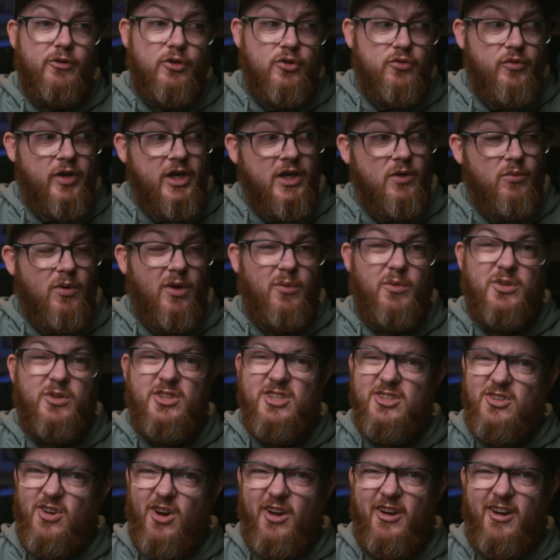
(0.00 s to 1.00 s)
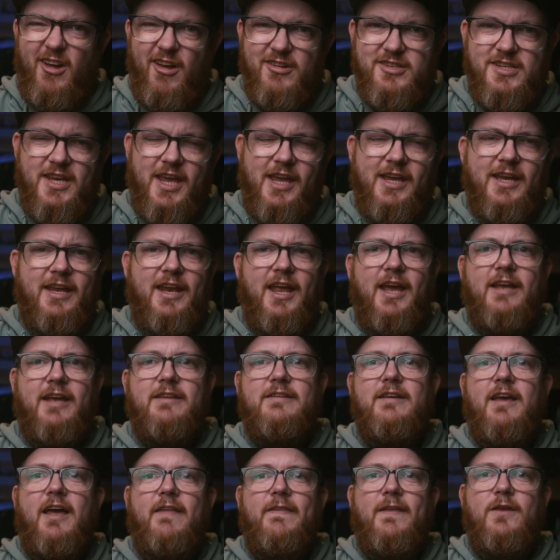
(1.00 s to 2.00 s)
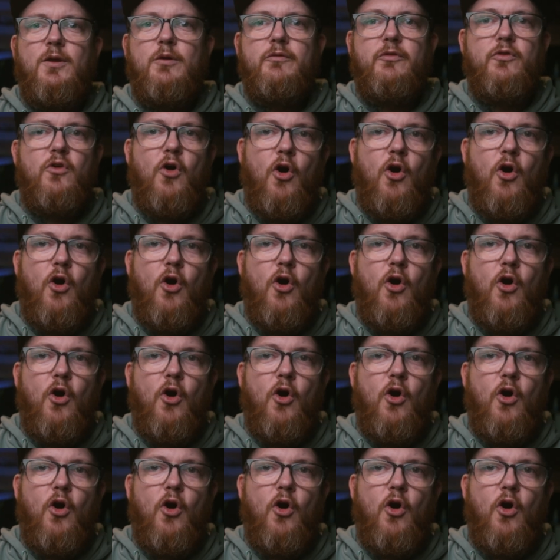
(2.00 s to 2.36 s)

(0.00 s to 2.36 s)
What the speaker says: green one, which has got an RCA connector, and then you have an